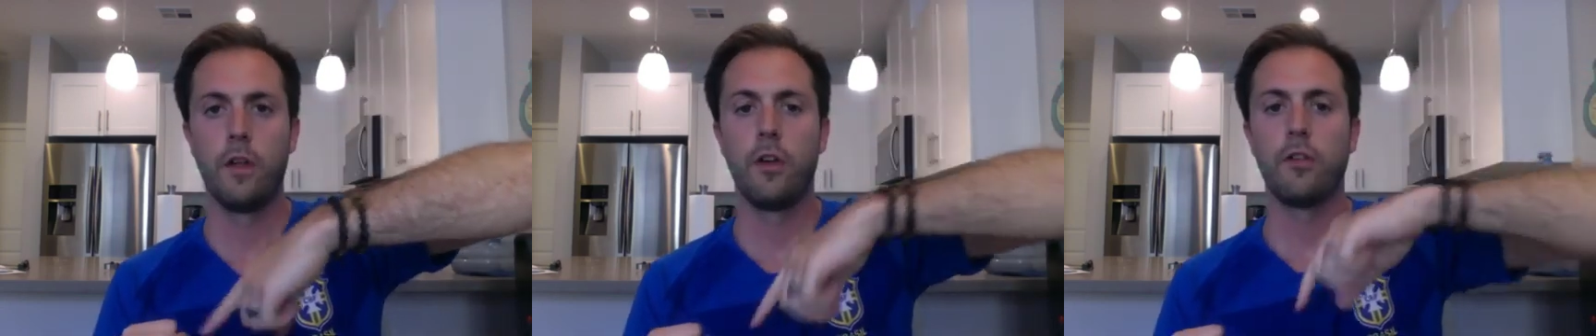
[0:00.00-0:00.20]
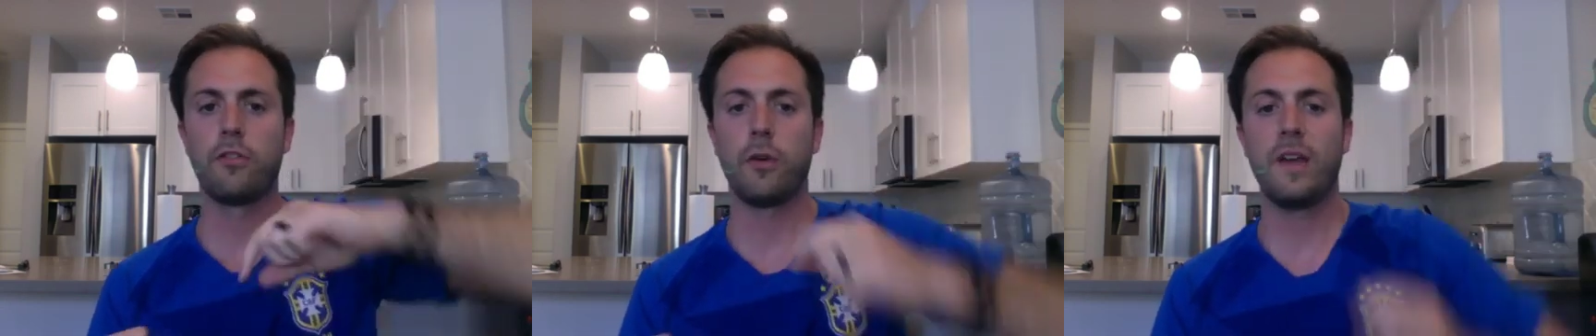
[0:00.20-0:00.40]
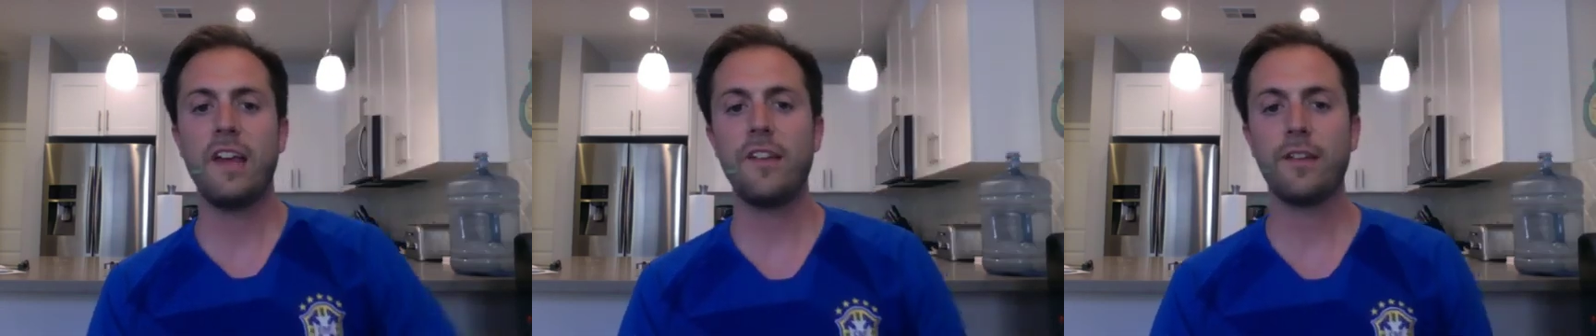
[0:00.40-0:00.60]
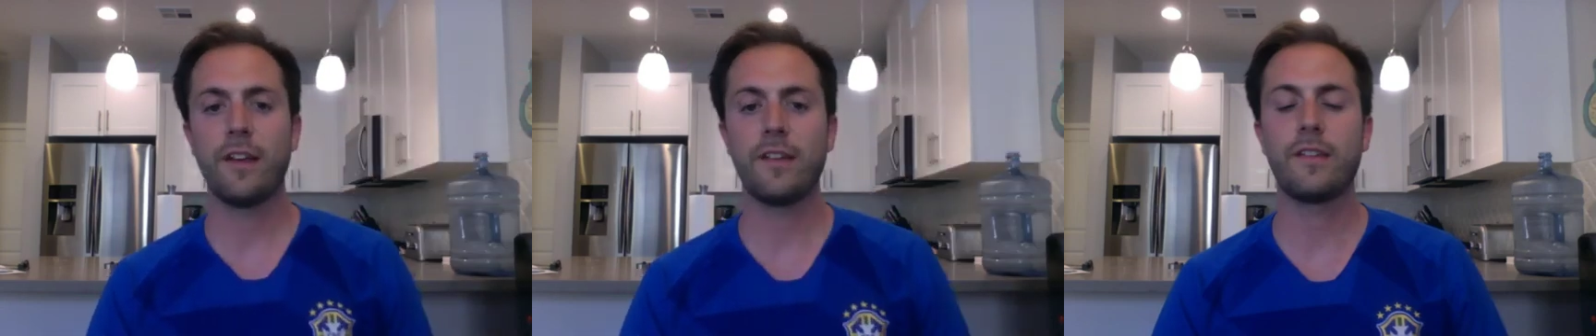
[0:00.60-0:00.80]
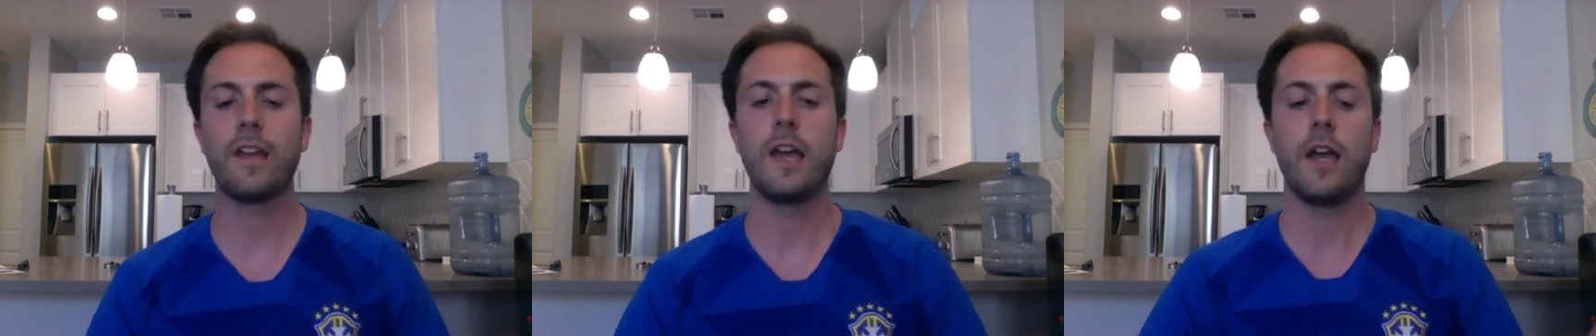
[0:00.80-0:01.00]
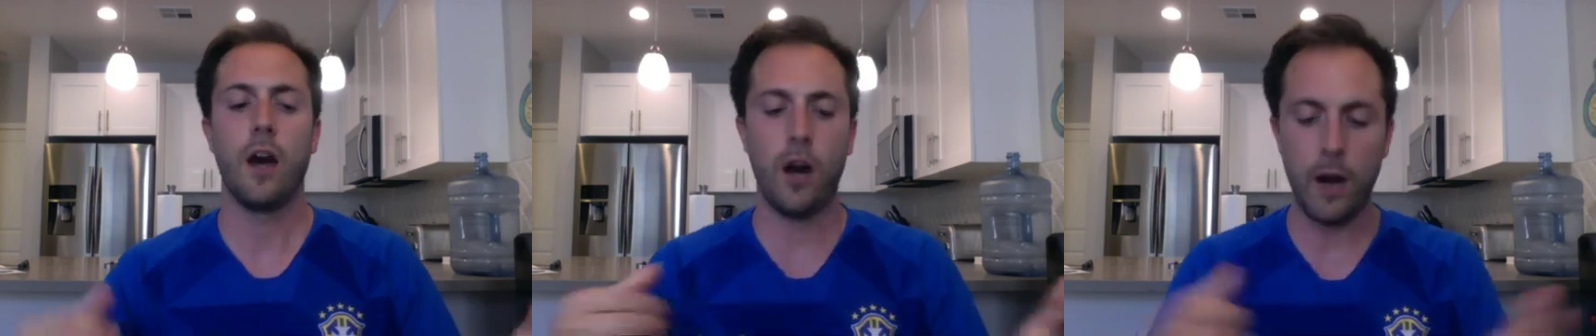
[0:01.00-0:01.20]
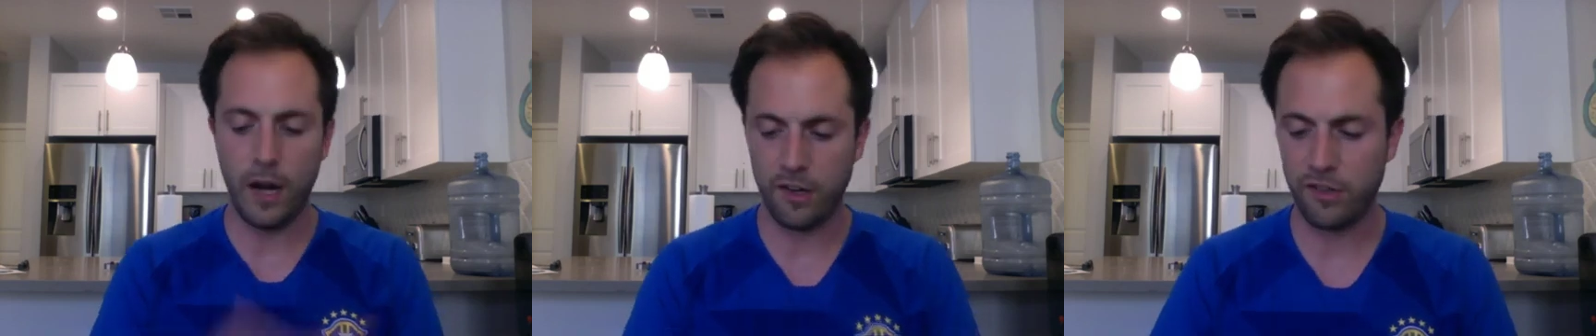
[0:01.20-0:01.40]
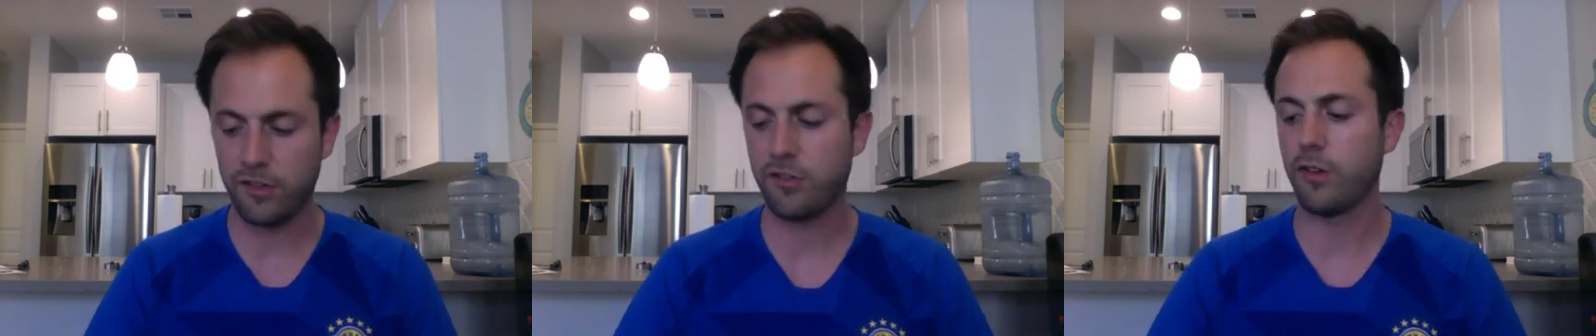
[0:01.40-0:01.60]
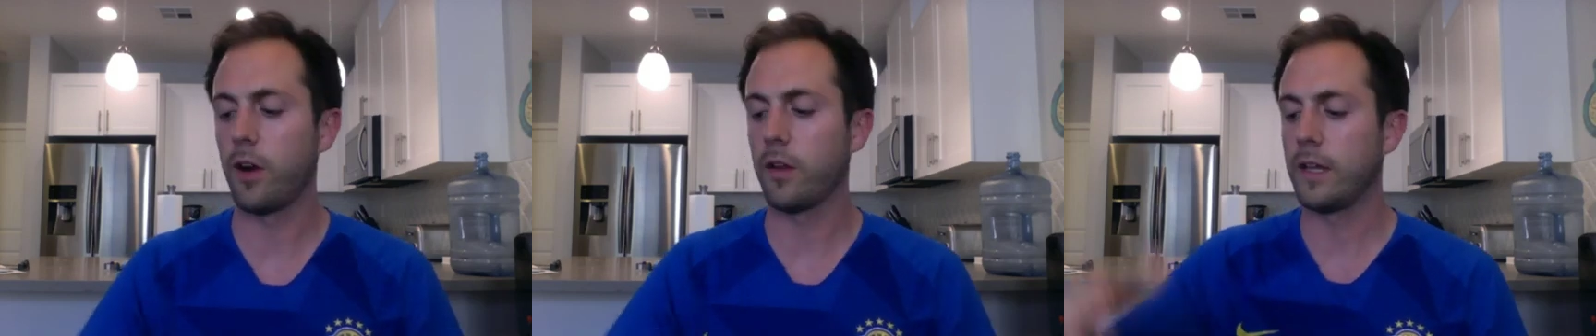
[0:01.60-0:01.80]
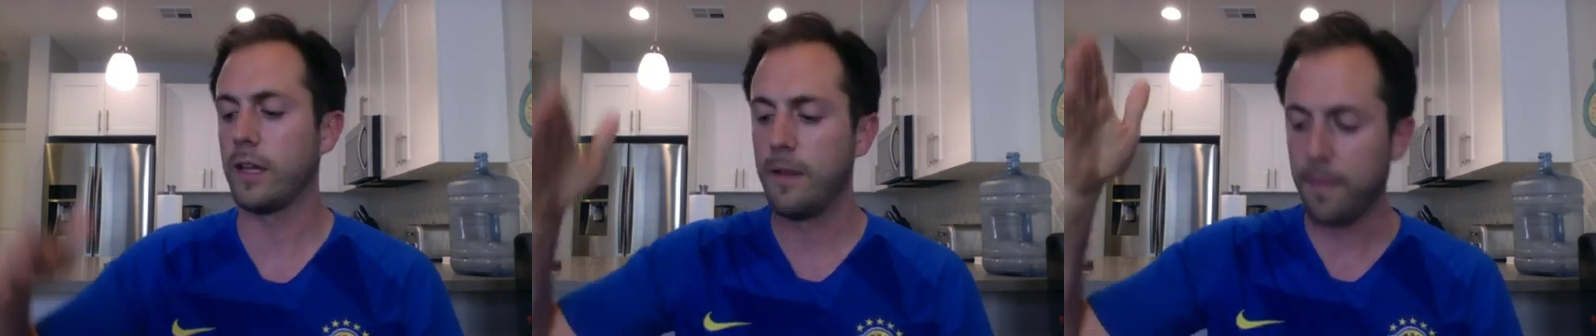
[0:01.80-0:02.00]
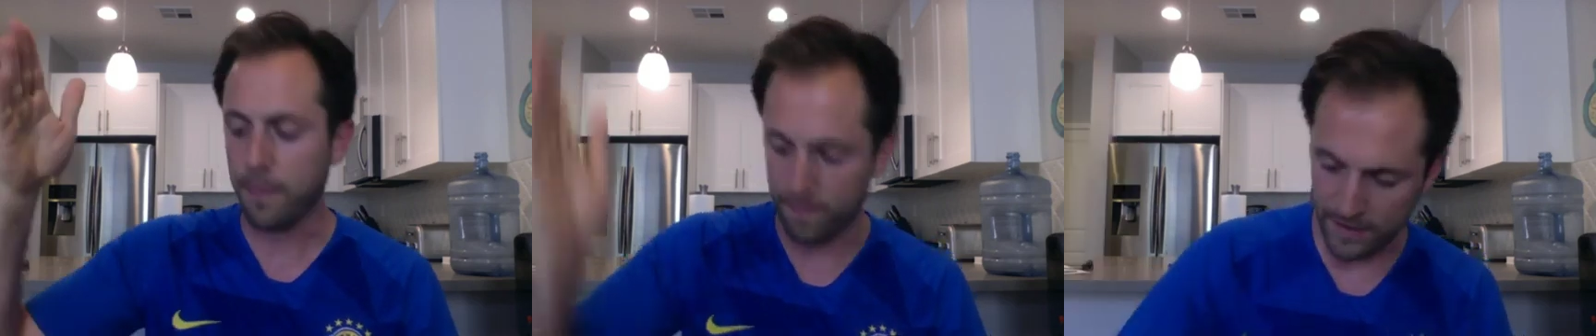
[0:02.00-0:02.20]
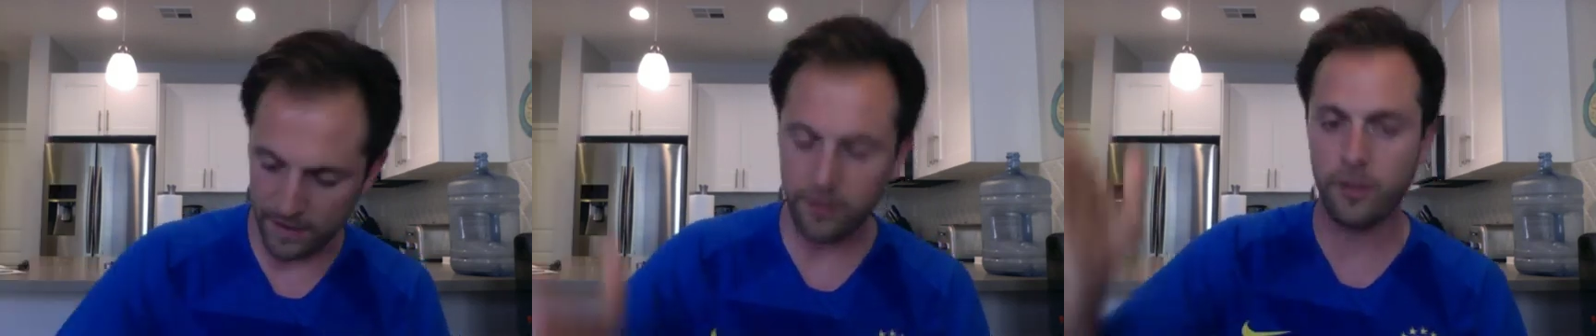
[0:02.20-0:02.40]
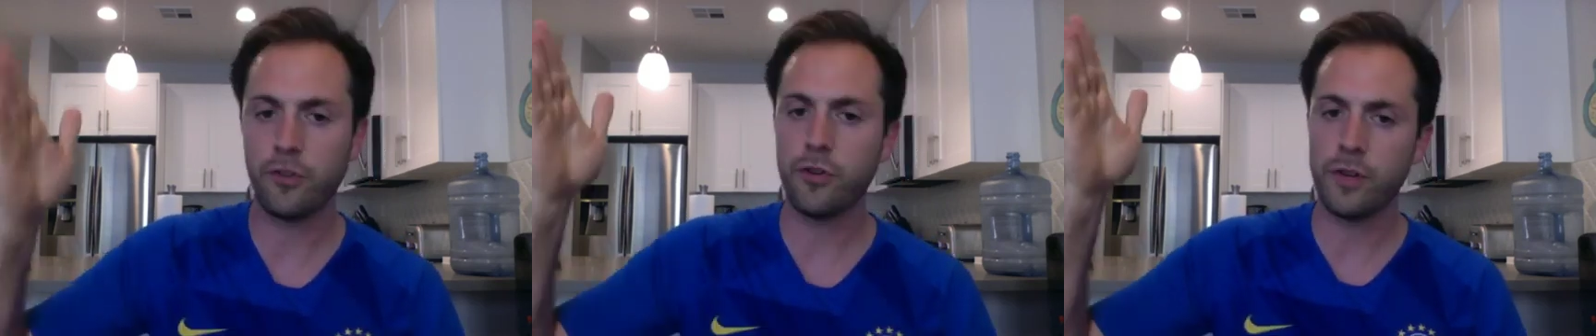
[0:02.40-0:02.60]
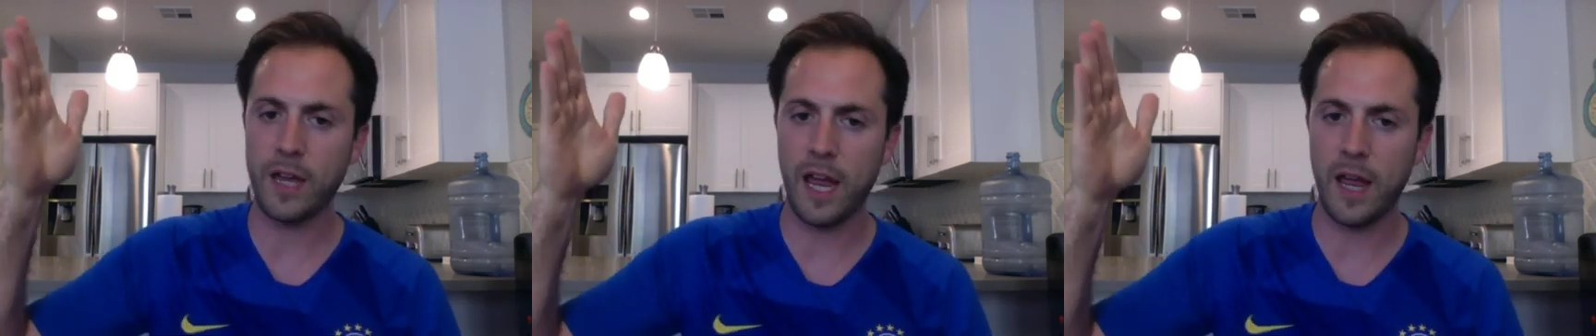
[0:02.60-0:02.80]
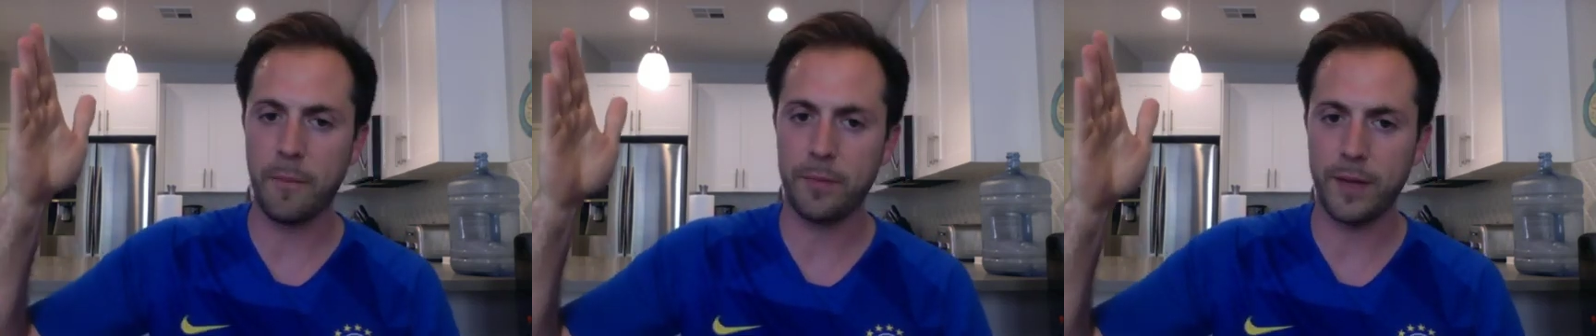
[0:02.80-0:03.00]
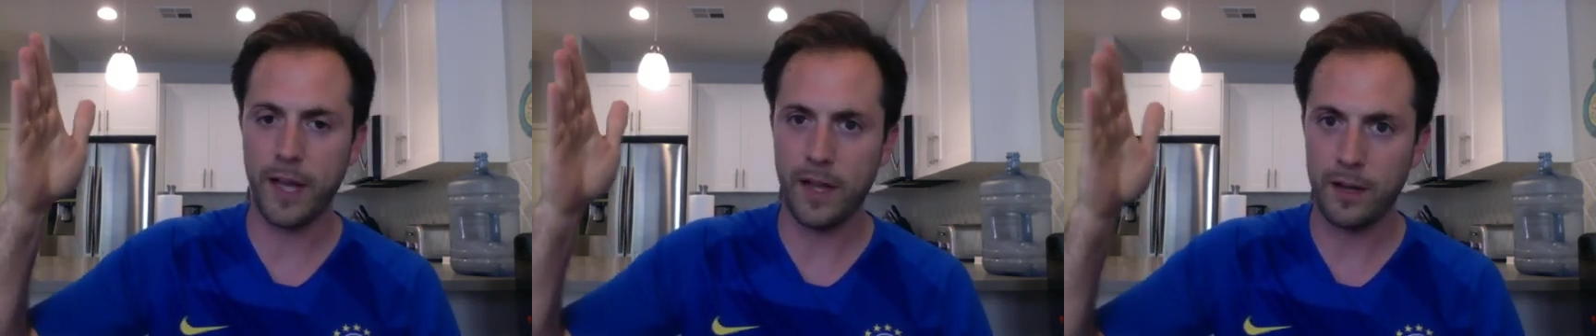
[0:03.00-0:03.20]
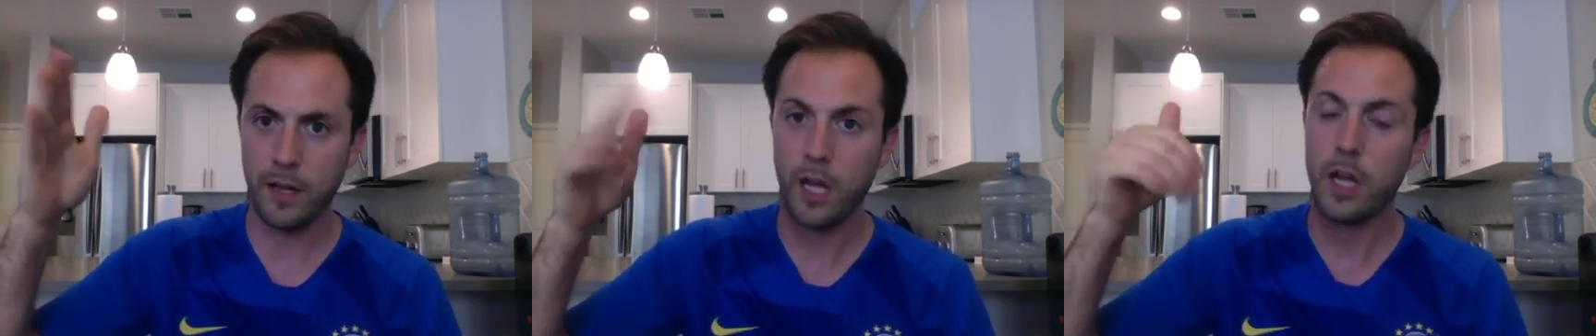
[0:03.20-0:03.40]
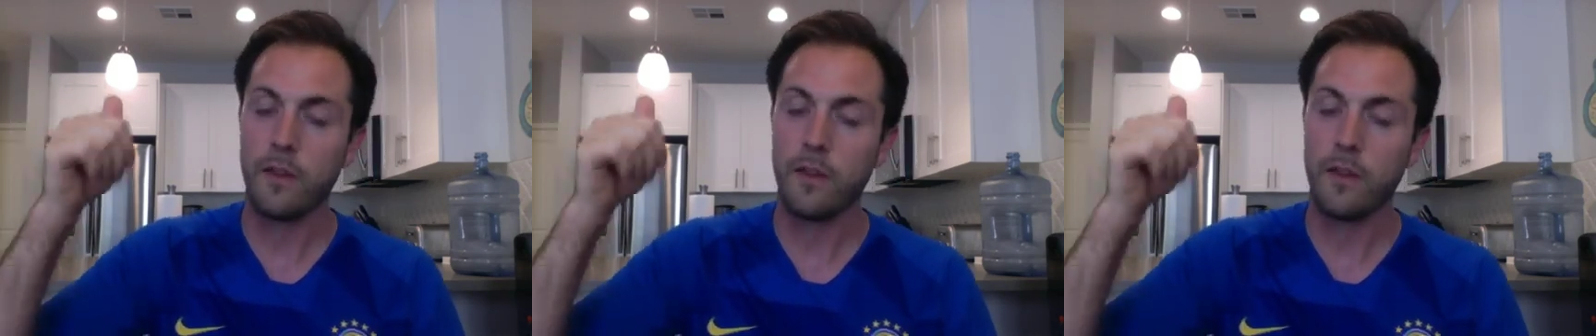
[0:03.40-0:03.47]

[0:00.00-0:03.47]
So he's going to say, all right, Charlie, this is your game plan.